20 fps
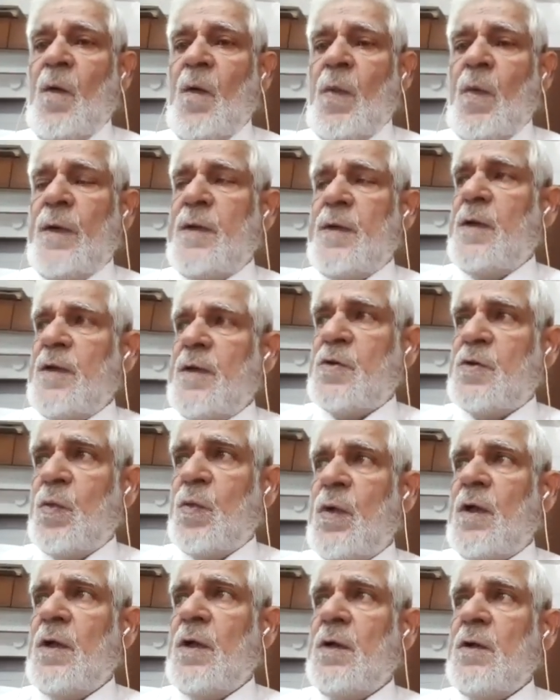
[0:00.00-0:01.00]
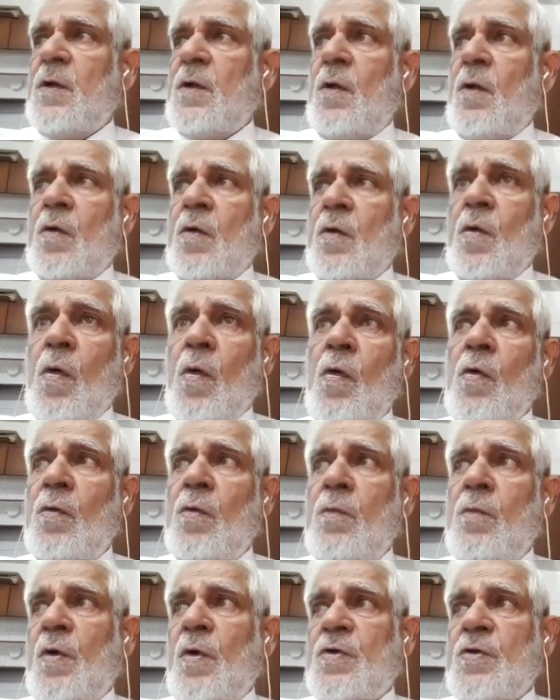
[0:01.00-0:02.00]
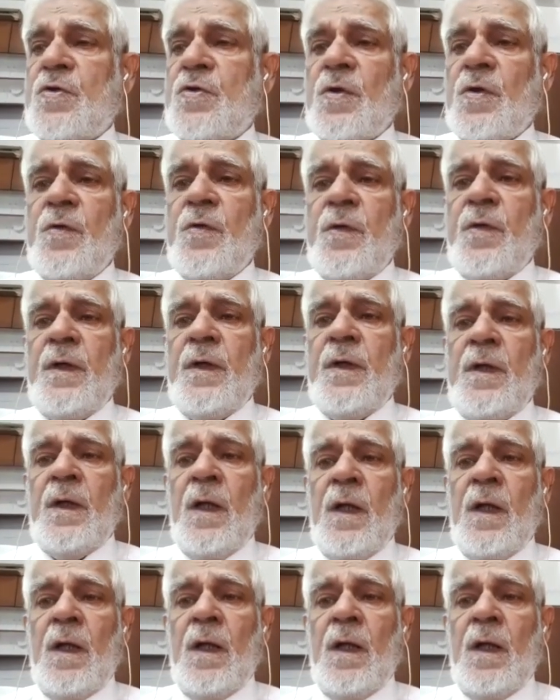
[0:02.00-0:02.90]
whether it's work or home or children,